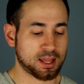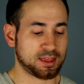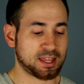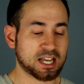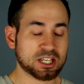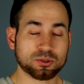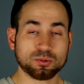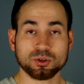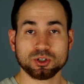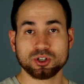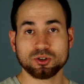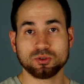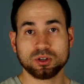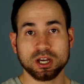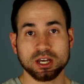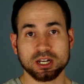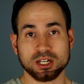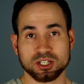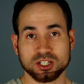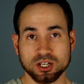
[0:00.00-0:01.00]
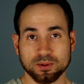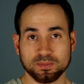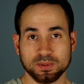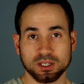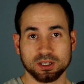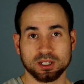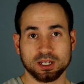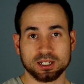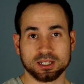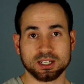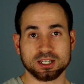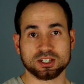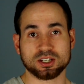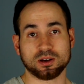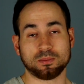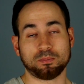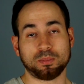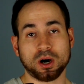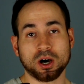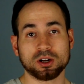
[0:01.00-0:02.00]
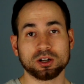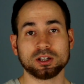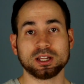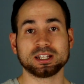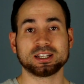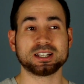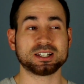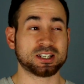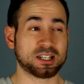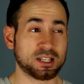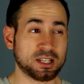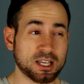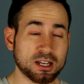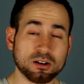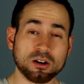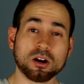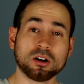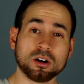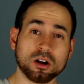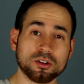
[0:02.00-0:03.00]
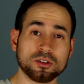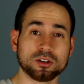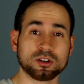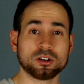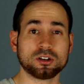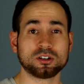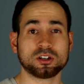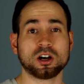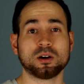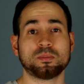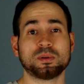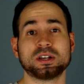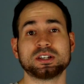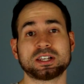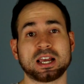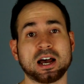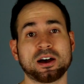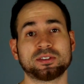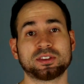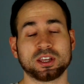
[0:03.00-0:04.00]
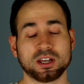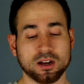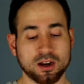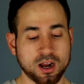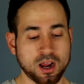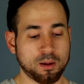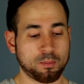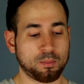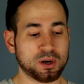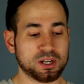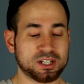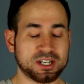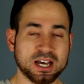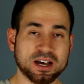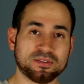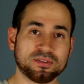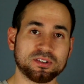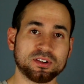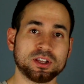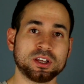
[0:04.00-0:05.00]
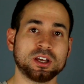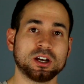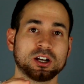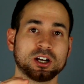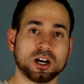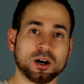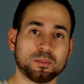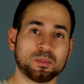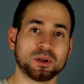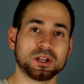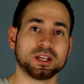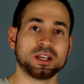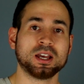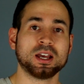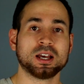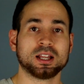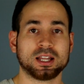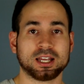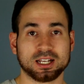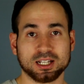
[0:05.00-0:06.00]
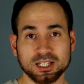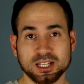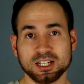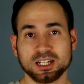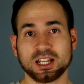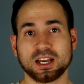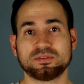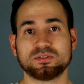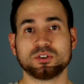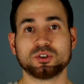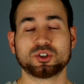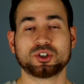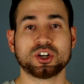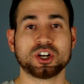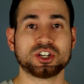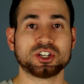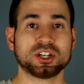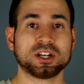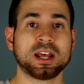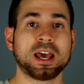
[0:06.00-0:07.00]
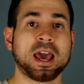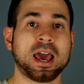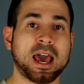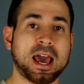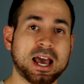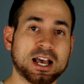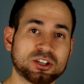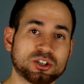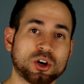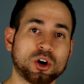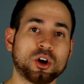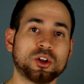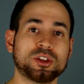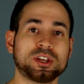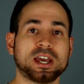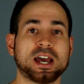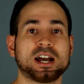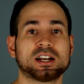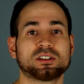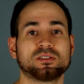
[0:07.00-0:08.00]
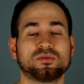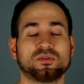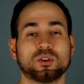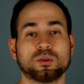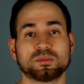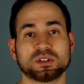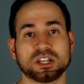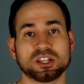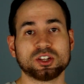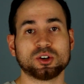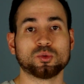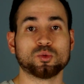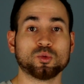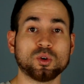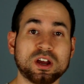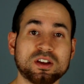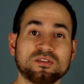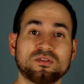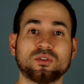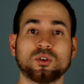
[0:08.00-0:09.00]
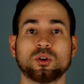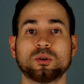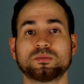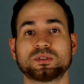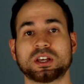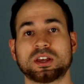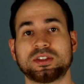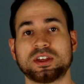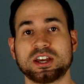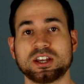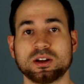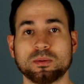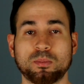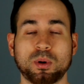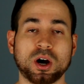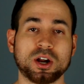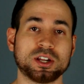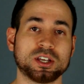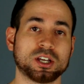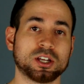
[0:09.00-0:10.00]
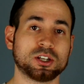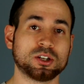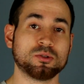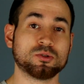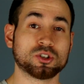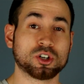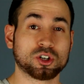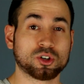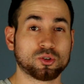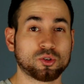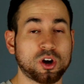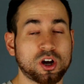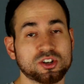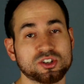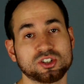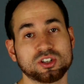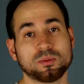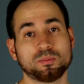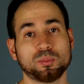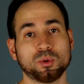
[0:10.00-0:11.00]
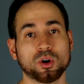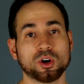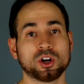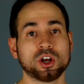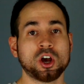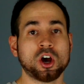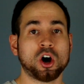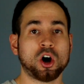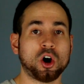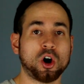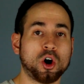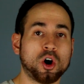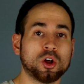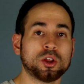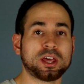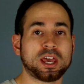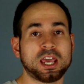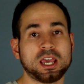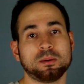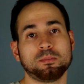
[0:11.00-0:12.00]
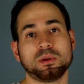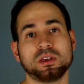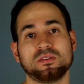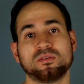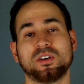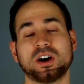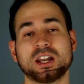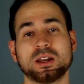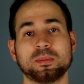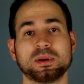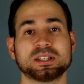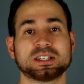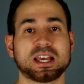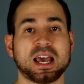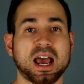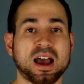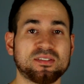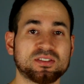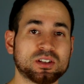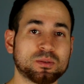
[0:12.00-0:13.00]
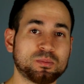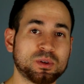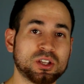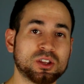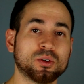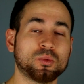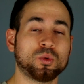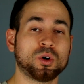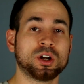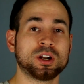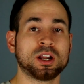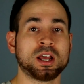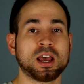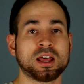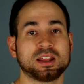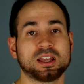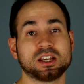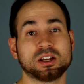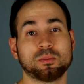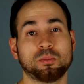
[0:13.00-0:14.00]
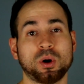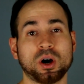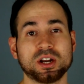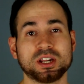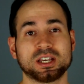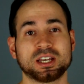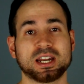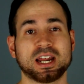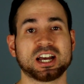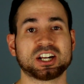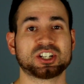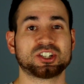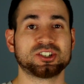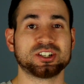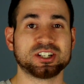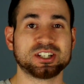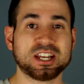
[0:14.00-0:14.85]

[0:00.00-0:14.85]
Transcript: that's what you get in something like this, a bottle like this. And there are other good companies out there, but definitely a company like Elite Life Nutrition has all the active forms and the right forms that your body can use. Across the board, all 8 B vitamins have to be the one that your body can actually